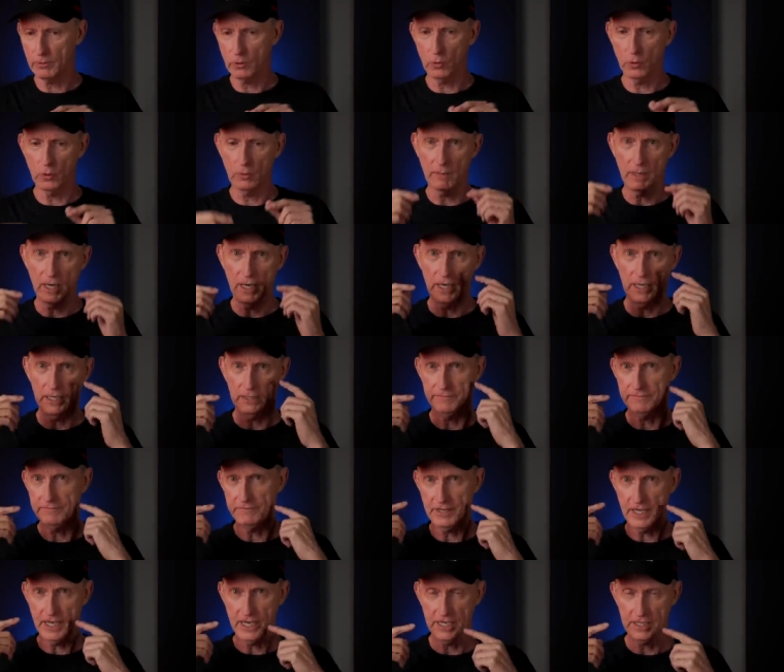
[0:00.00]
or my
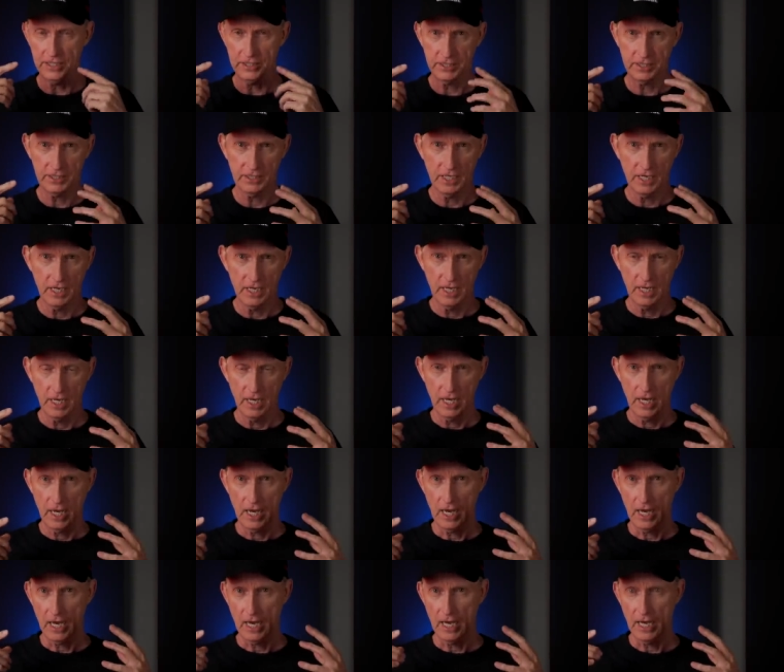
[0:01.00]
face,
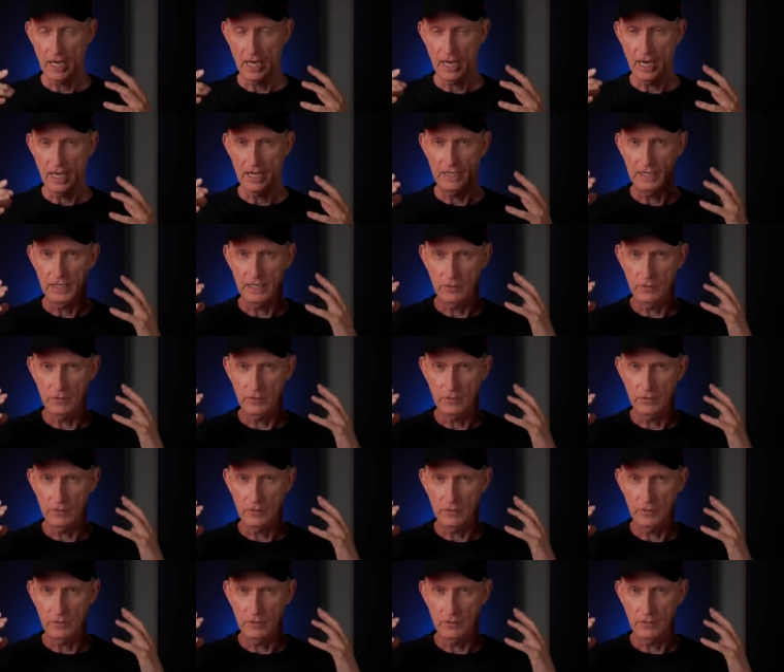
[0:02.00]
uh, I